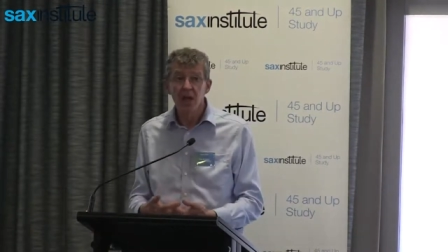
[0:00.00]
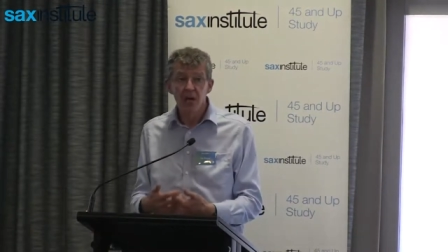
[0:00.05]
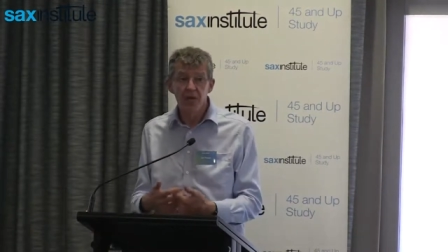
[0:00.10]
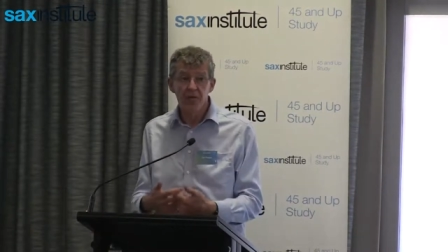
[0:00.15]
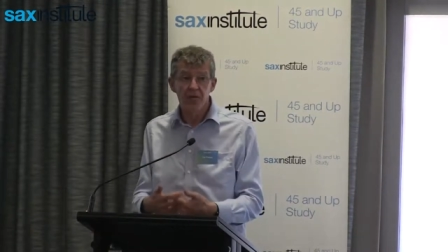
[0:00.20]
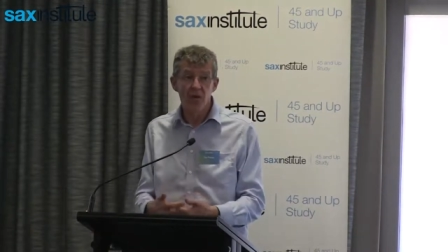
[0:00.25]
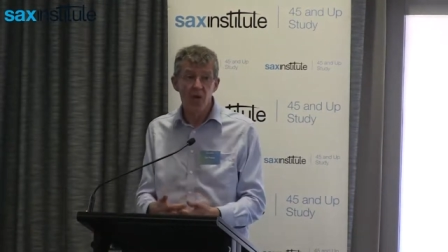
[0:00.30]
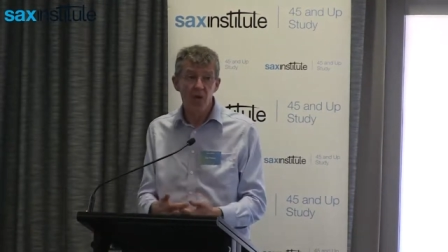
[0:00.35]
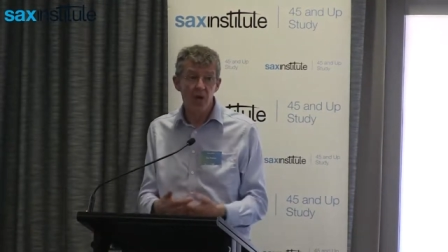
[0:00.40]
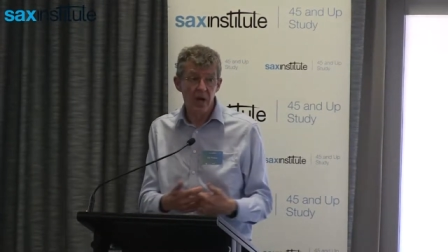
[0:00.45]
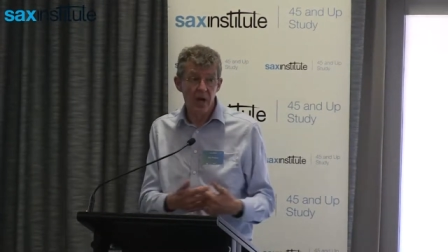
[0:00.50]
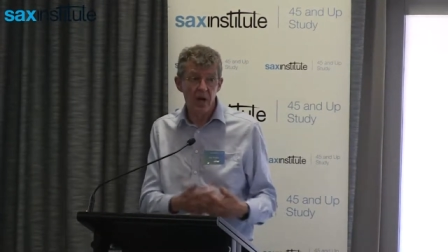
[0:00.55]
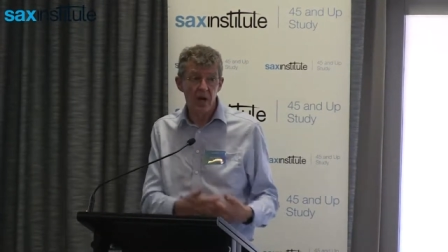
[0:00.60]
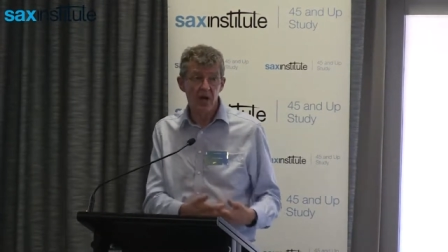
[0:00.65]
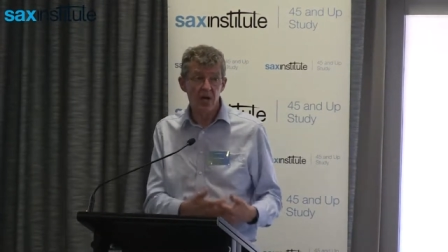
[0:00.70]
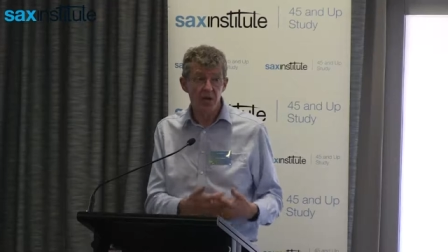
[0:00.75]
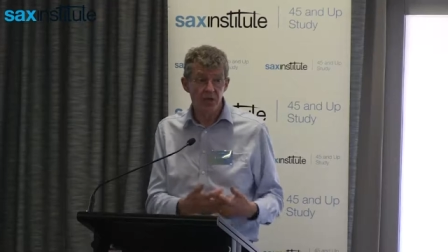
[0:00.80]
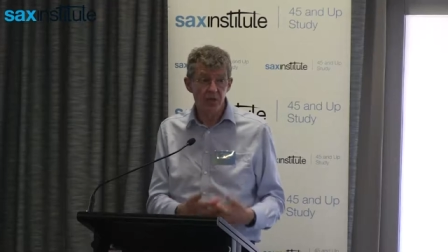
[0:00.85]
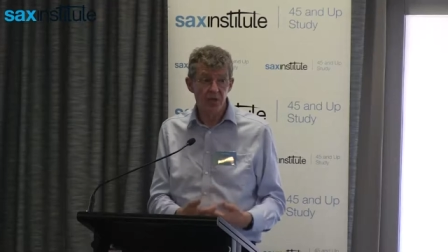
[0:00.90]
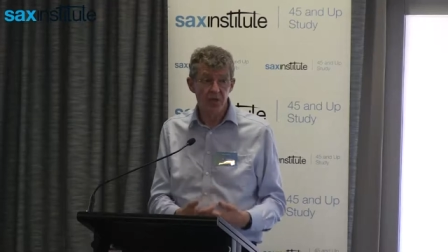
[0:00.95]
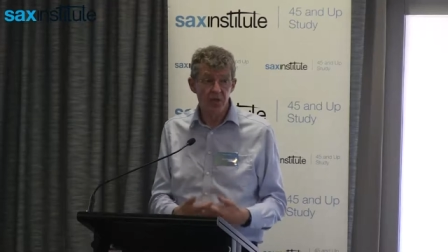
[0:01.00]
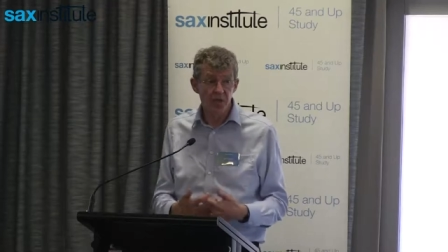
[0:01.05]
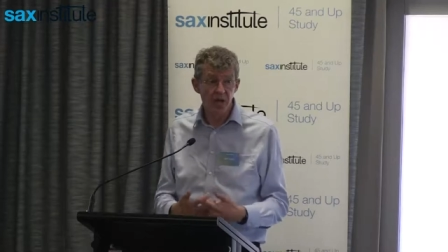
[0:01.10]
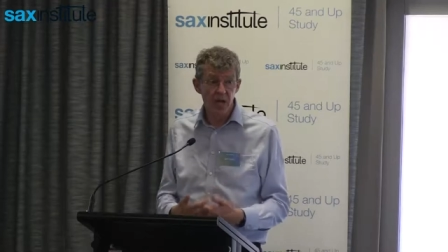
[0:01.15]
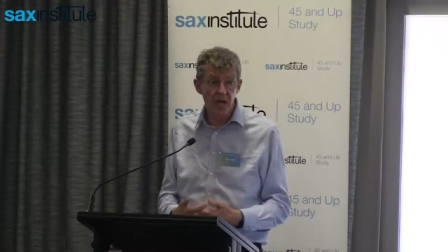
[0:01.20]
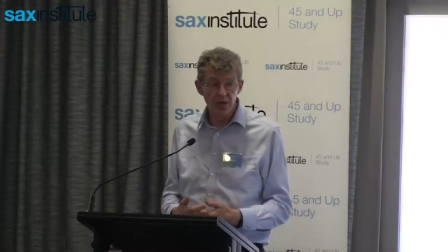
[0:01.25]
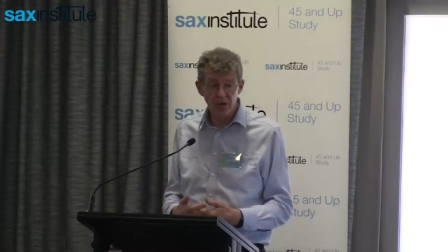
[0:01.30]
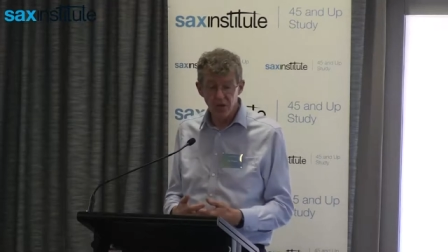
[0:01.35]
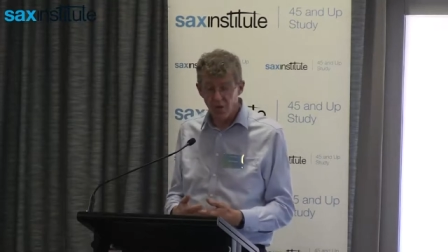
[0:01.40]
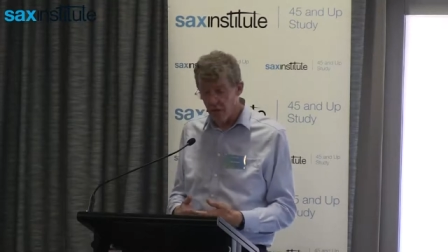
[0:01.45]
for areas which the
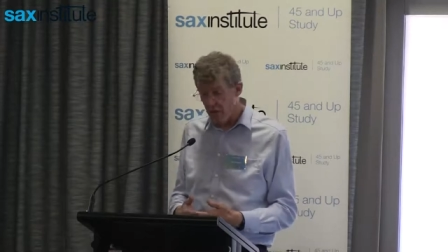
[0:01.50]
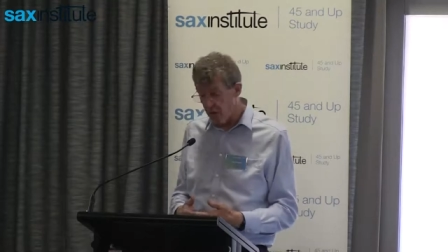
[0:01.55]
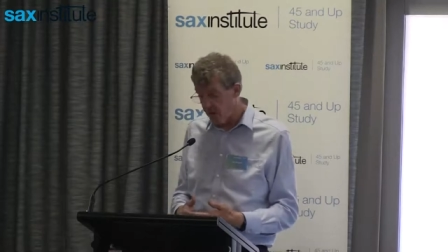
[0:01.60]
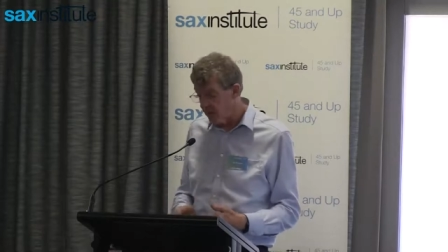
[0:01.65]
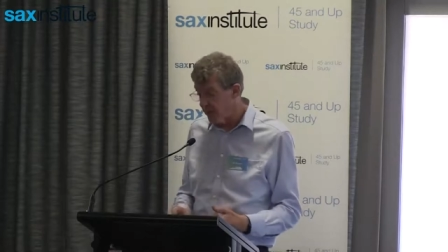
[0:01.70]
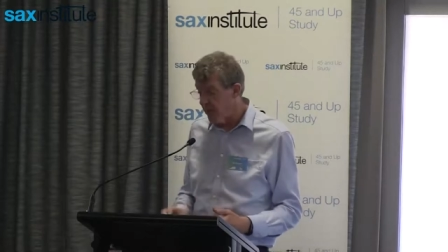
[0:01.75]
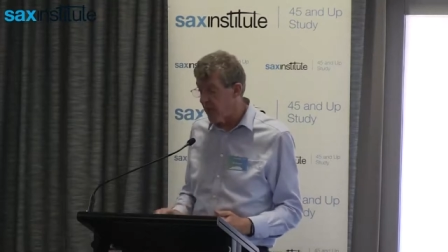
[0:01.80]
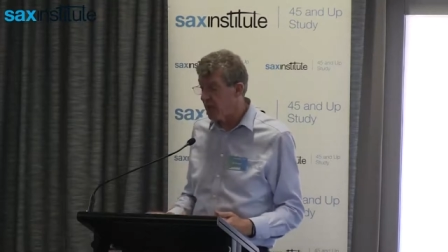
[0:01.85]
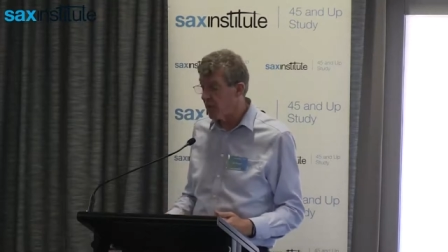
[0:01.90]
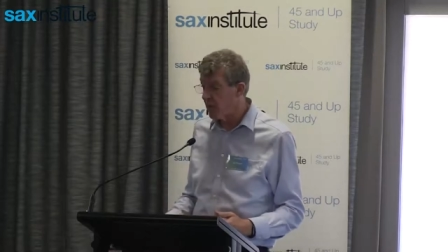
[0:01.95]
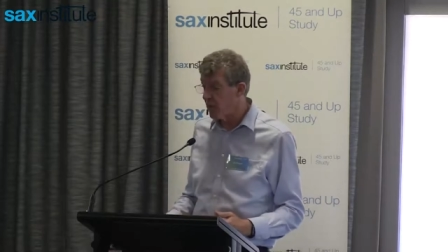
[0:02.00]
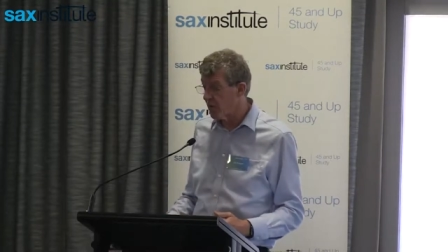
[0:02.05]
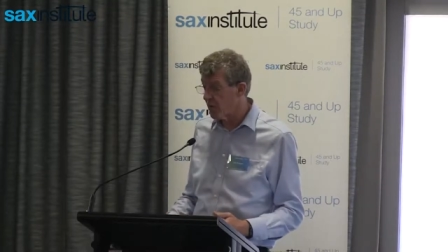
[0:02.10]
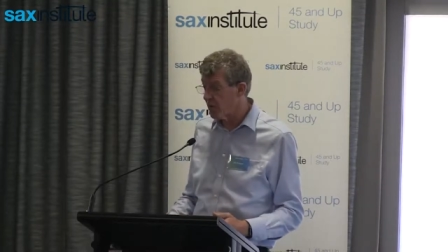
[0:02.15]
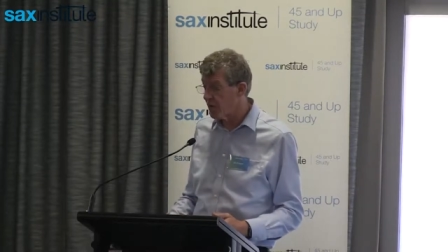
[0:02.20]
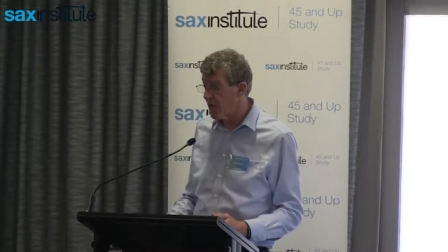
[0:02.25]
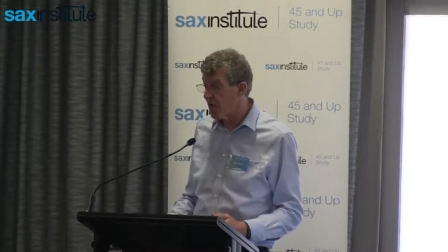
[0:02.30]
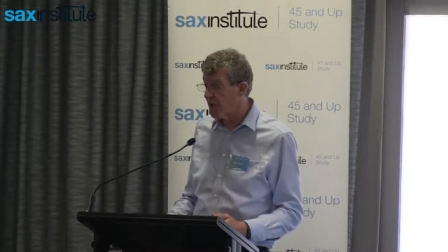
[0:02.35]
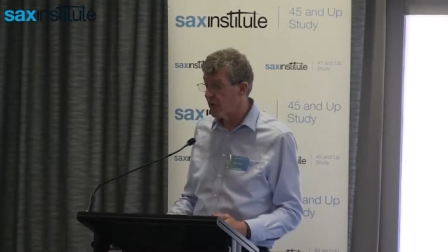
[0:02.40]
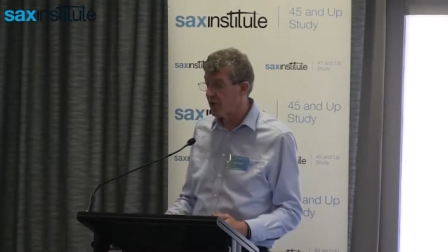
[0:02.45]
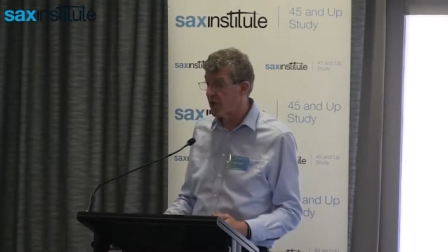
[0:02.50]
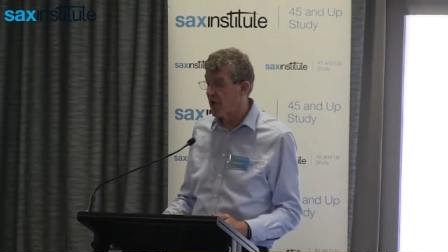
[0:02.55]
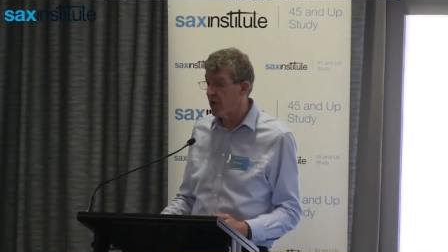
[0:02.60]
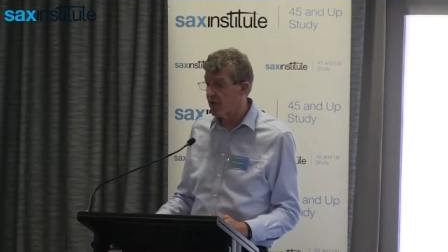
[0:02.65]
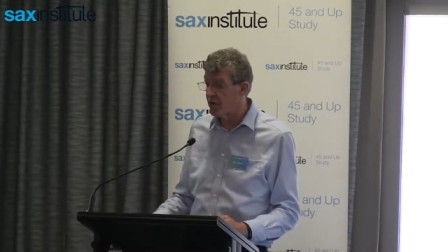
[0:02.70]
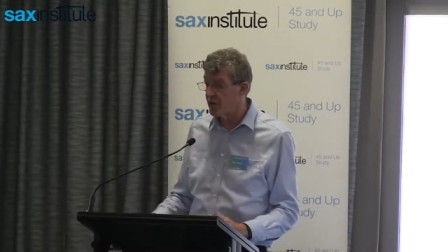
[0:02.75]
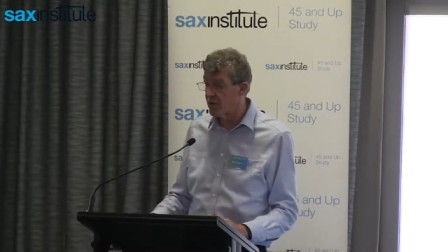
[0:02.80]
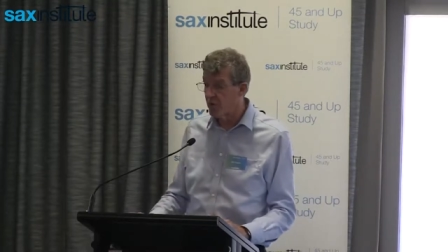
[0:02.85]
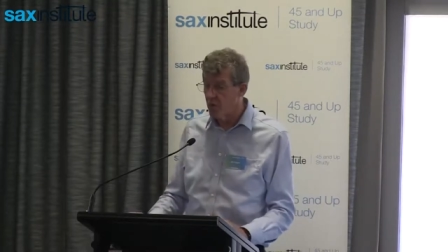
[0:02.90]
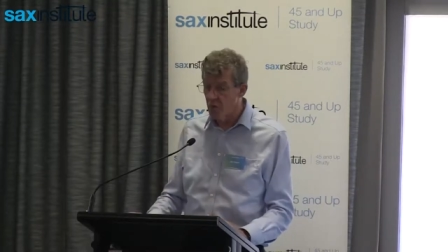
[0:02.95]
National Health Medical Research
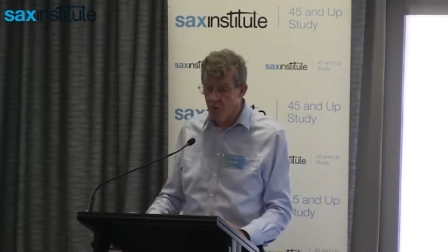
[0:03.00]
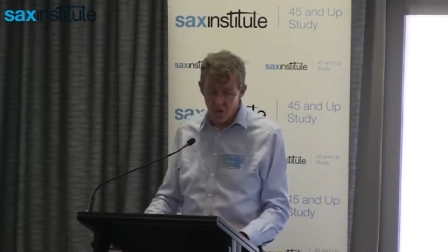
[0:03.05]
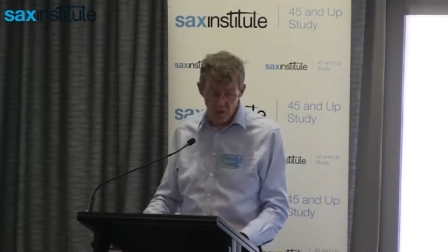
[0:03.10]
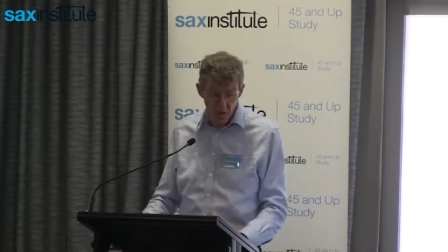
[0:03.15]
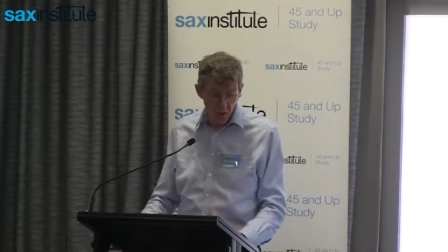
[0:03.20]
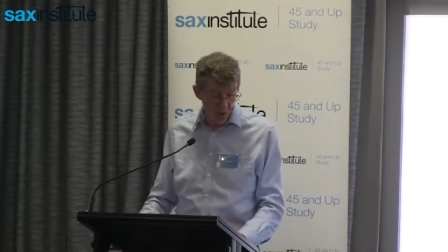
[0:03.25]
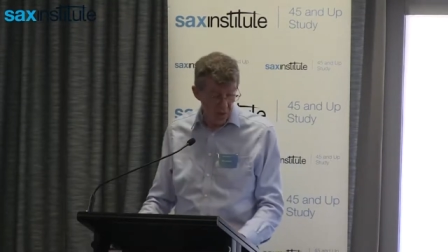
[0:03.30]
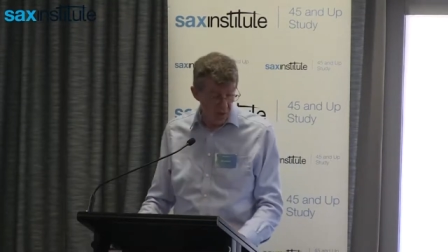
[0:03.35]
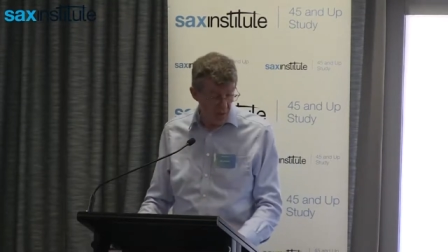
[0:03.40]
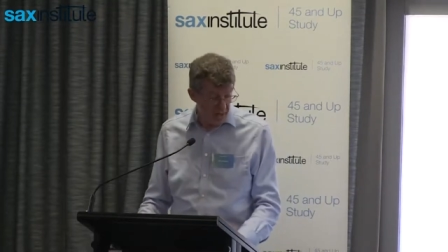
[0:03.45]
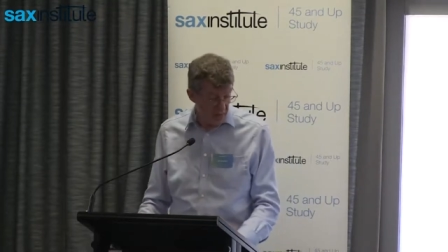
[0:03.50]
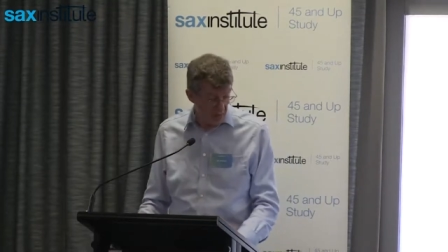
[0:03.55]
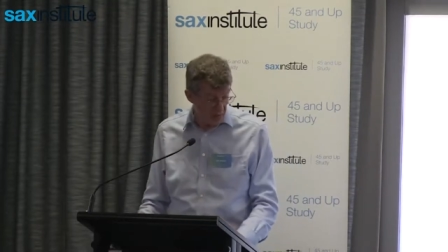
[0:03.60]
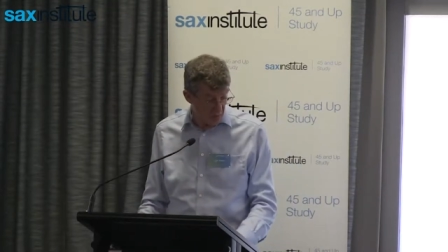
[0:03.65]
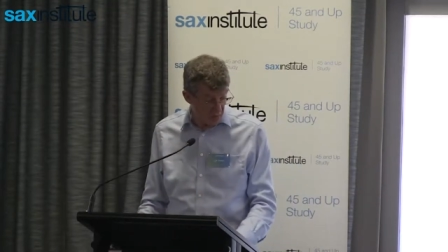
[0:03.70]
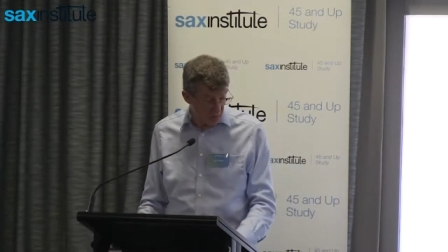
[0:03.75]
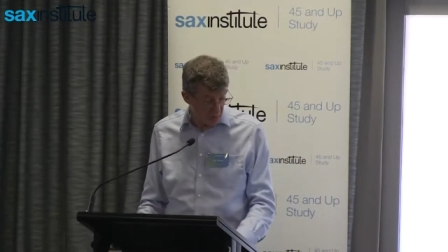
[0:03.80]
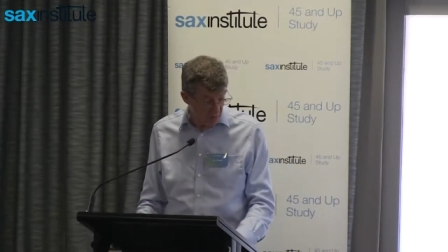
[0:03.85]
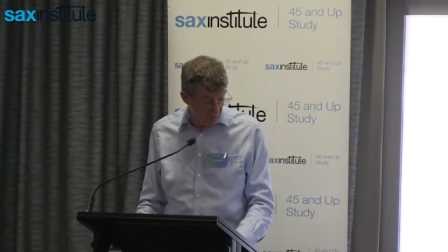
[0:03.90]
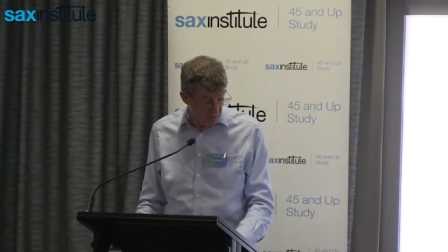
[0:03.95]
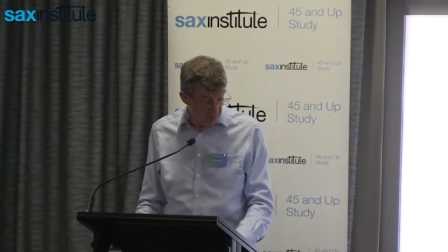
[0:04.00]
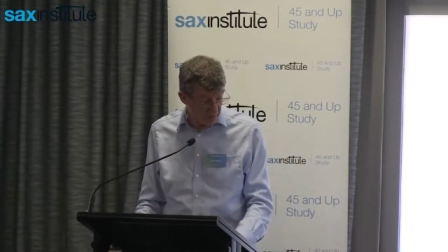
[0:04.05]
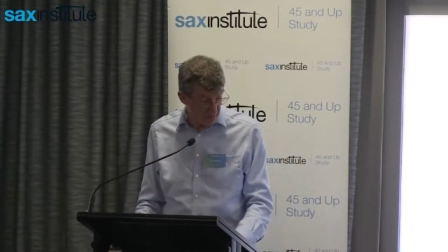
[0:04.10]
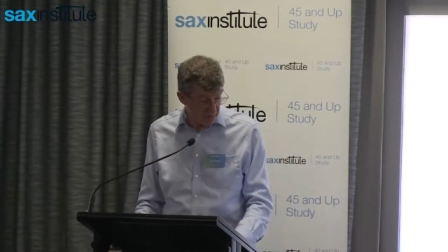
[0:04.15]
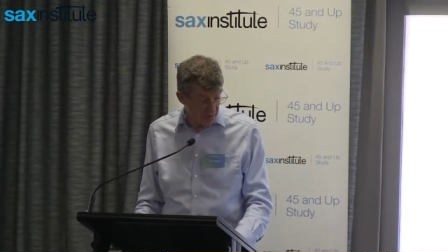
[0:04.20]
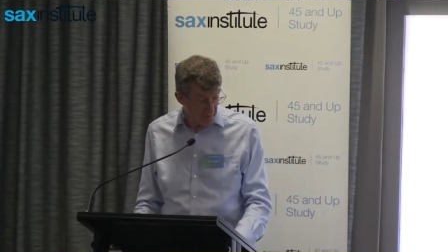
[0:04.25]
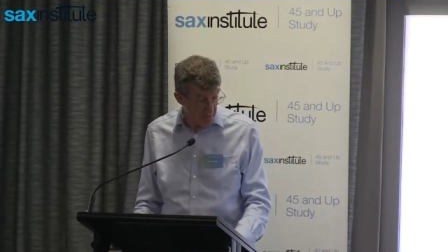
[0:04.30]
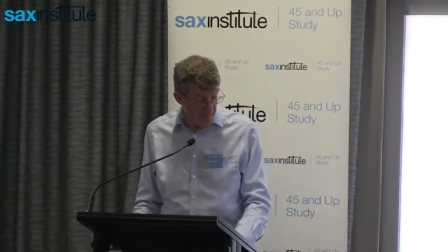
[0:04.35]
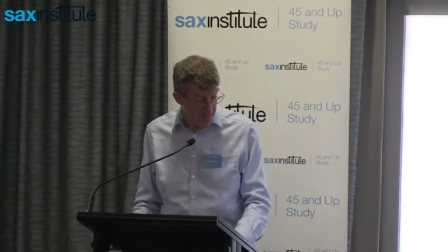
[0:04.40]
Council already look after.